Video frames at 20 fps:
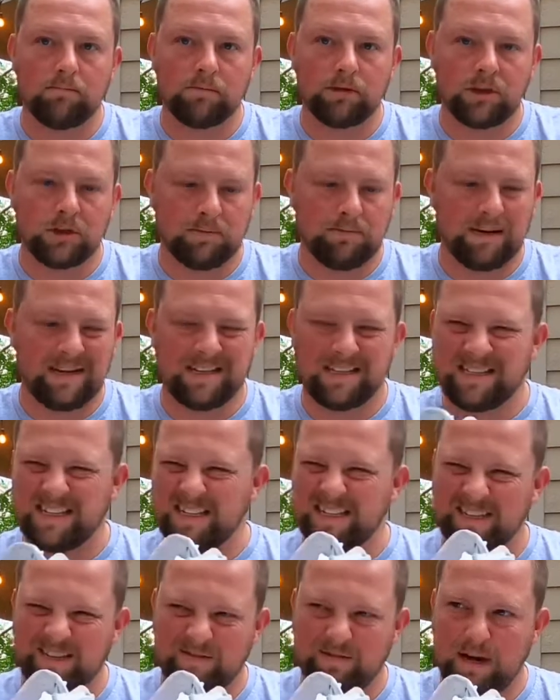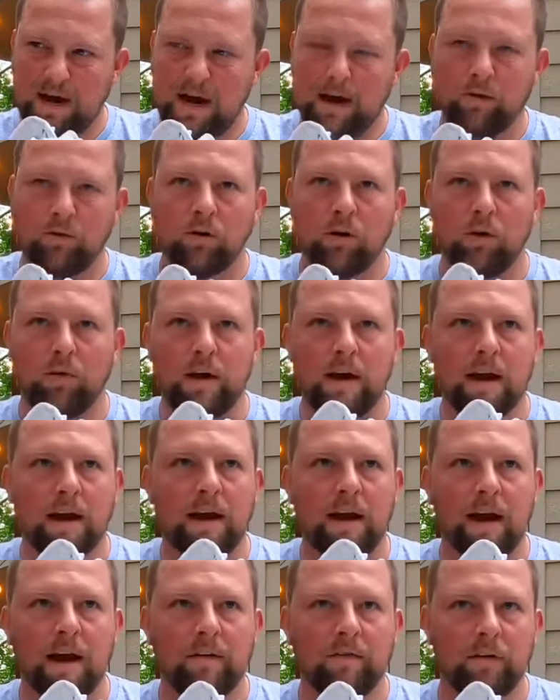Just because I don't know, it
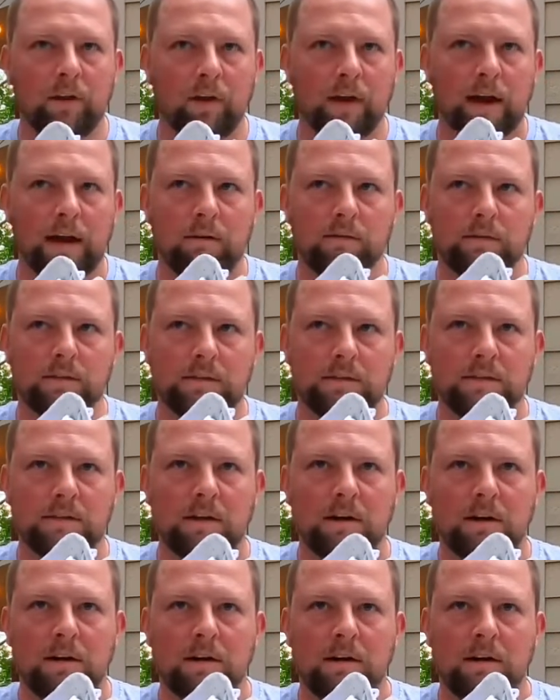kind of felt like I was